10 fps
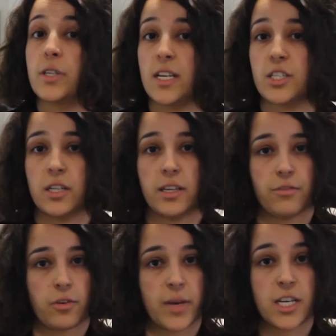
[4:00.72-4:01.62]
potential
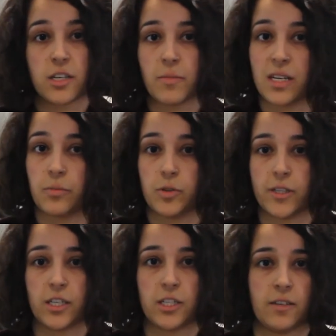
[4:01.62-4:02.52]
information
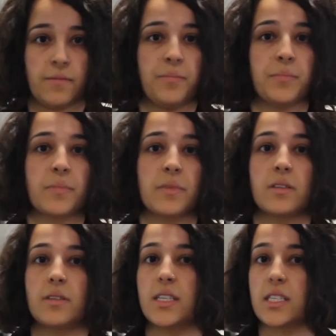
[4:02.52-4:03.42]
manipulation,
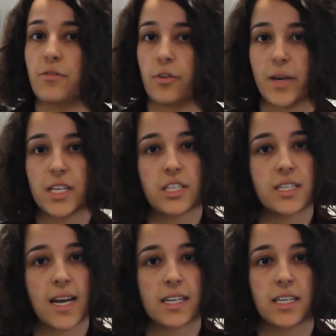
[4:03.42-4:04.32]
disinformation
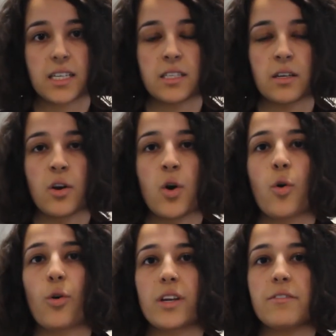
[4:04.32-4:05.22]
tactics,
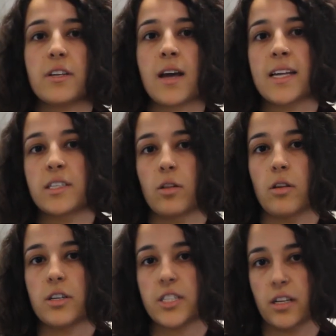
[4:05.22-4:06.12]
or even
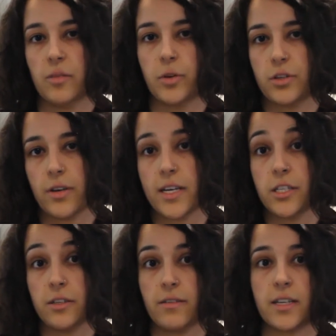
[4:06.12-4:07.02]
ideological
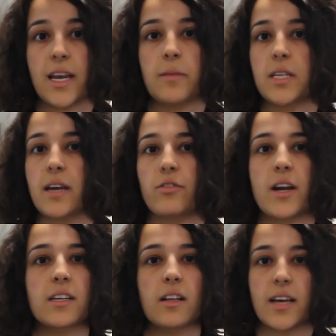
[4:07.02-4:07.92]
persuasion that aims at
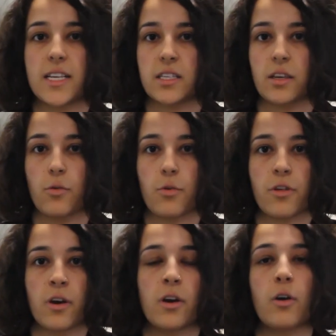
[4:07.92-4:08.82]
radicalizing youth
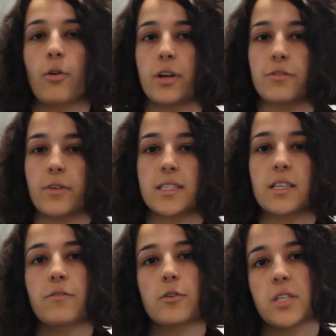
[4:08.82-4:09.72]
or
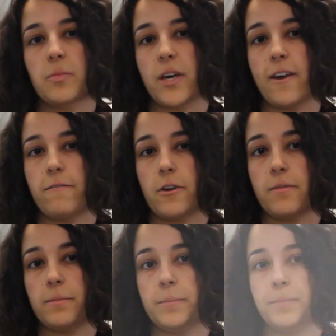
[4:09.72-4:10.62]
influencing voting behavior.